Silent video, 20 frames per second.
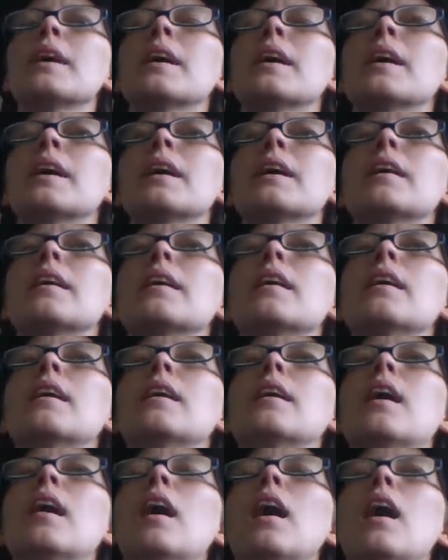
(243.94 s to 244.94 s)
pink.
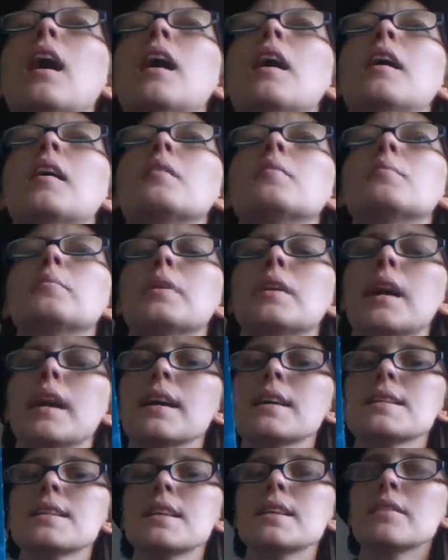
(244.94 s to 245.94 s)
But like
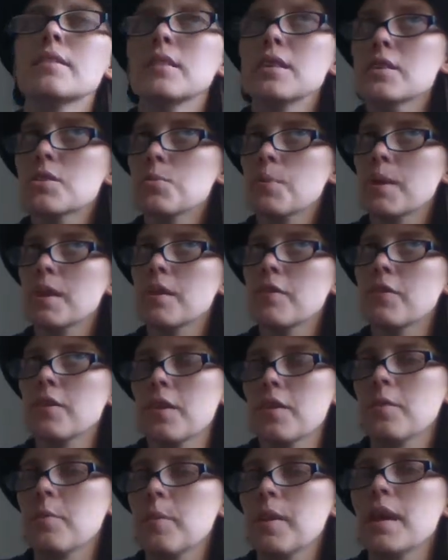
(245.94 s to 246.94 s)
I said, they're only
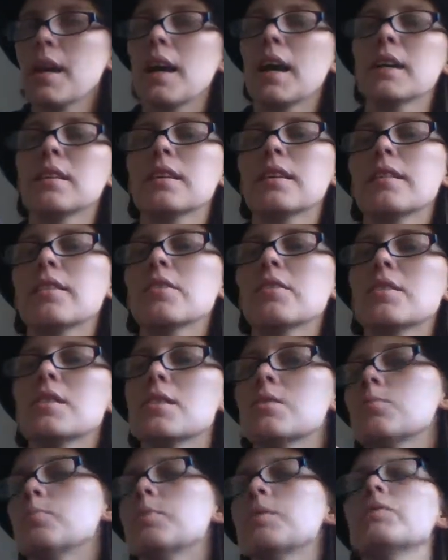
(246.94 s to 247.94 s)
25p, and I thought
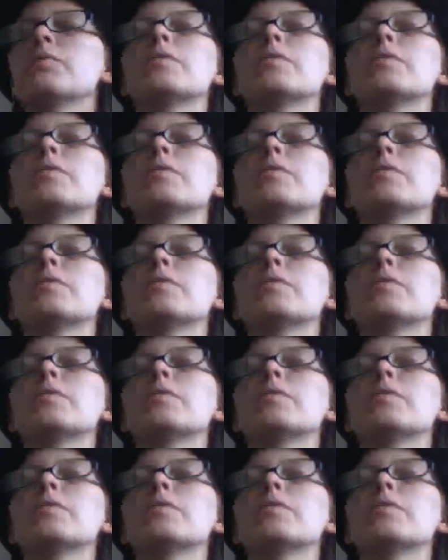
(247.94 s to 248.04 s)
this would be